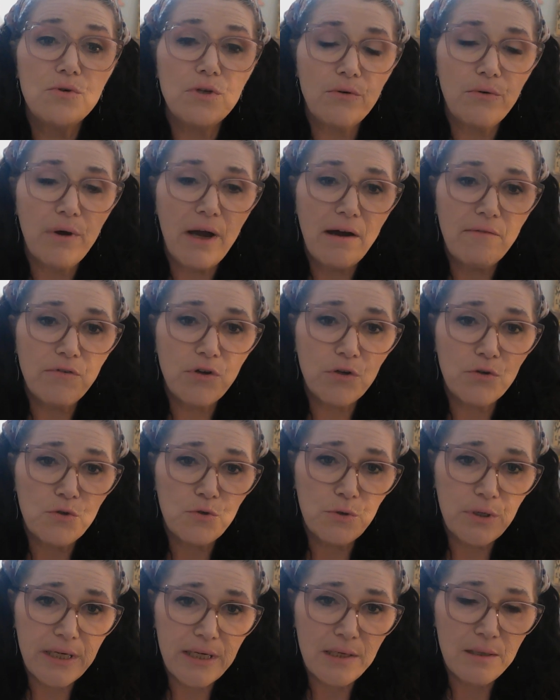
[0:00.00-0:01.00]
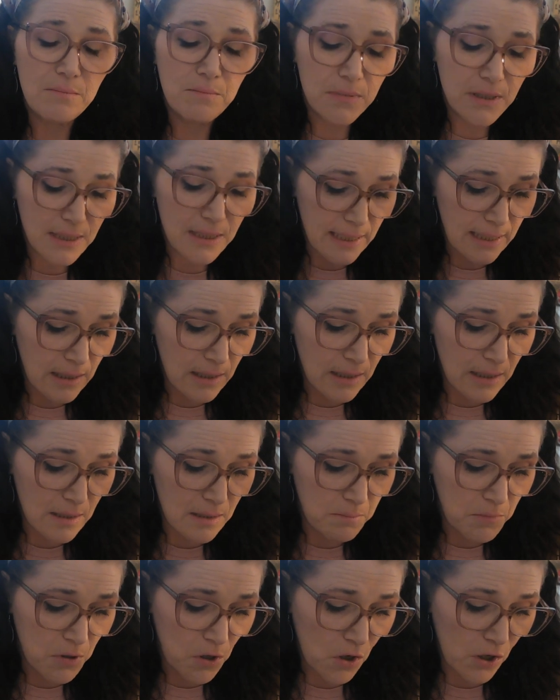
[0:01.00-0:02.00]
You have your dreams
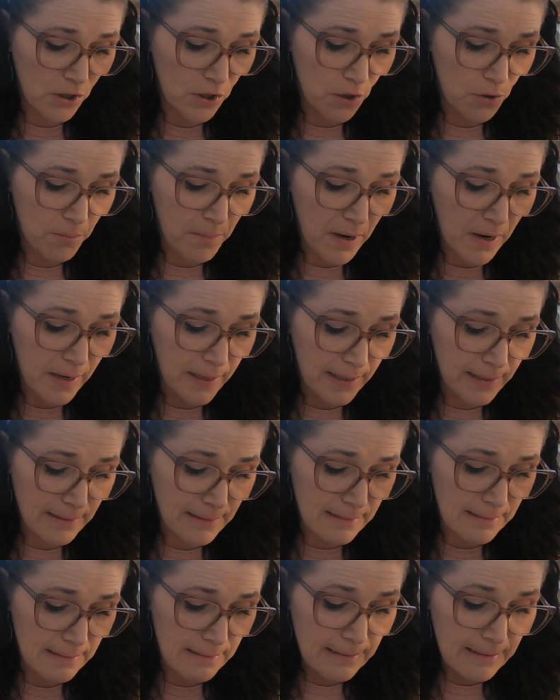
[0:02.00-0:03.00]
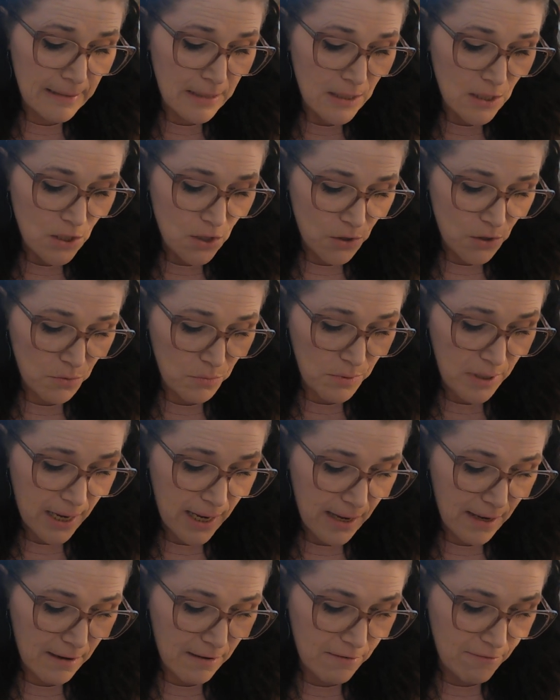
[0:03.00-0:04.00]
um, on your mind. You
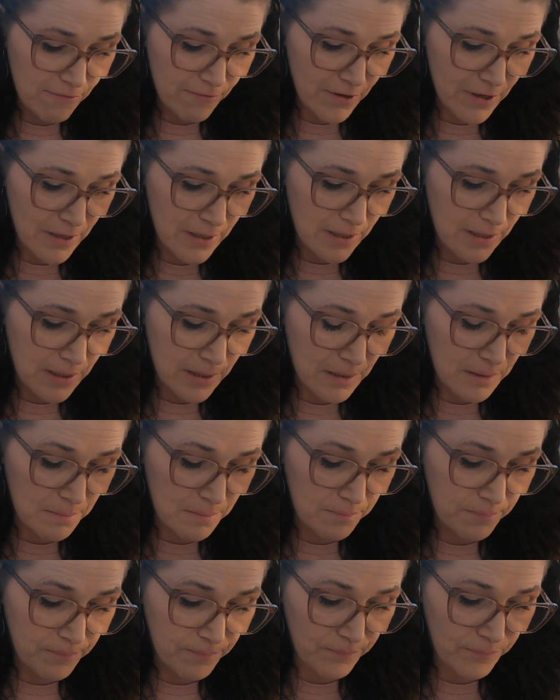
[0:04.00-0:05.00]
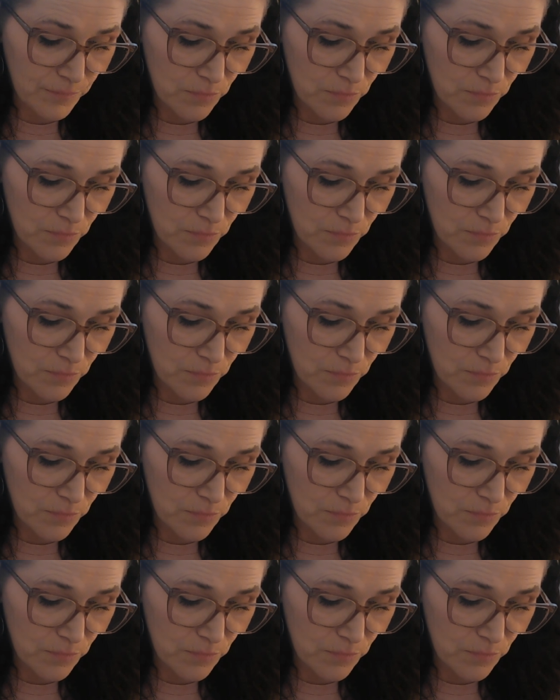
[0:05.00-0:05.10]
have um,